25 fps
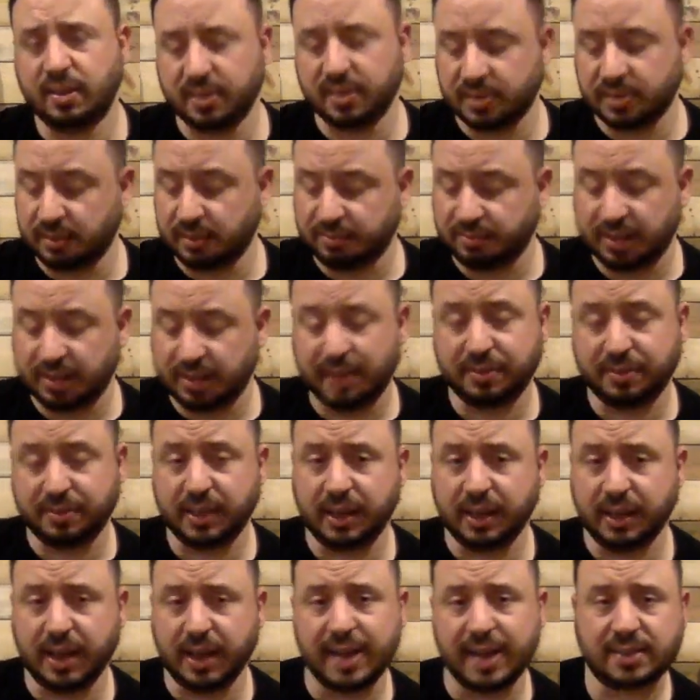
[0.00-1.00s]
There's a,
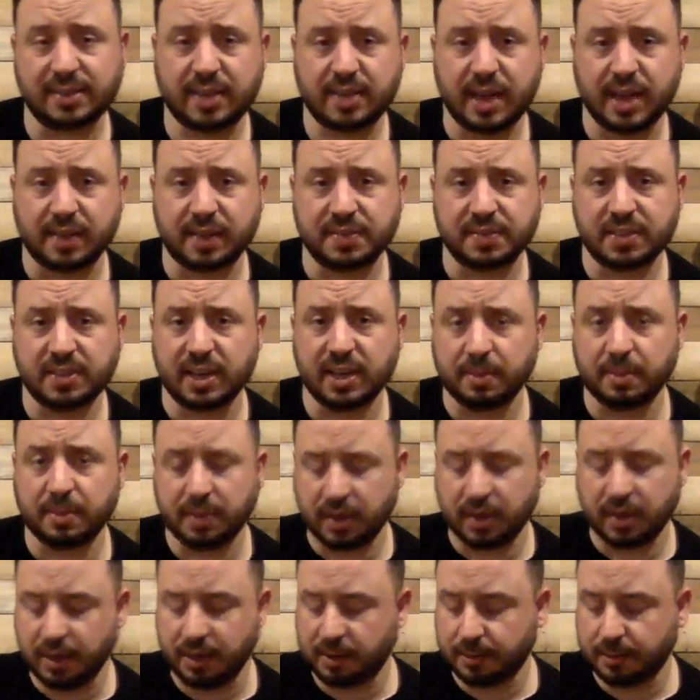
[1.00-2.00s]
definitely a nice kick of
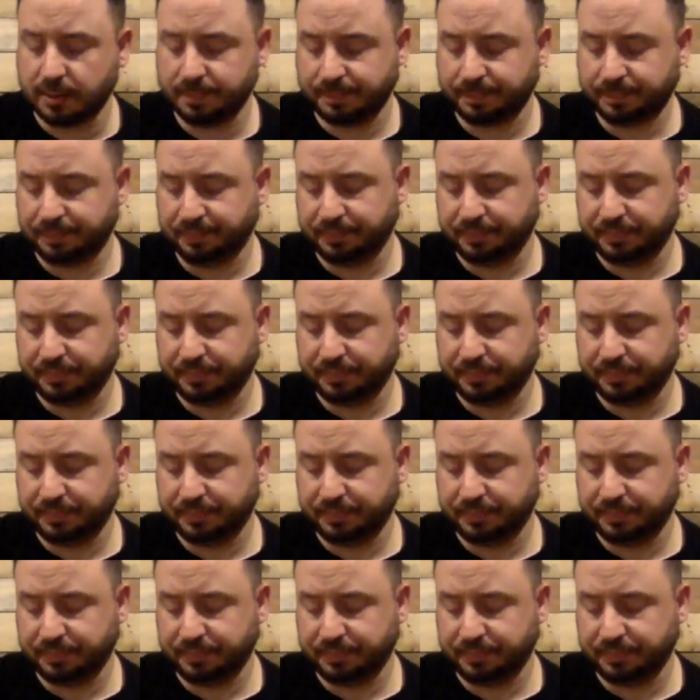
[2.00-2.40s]
cinnamon here.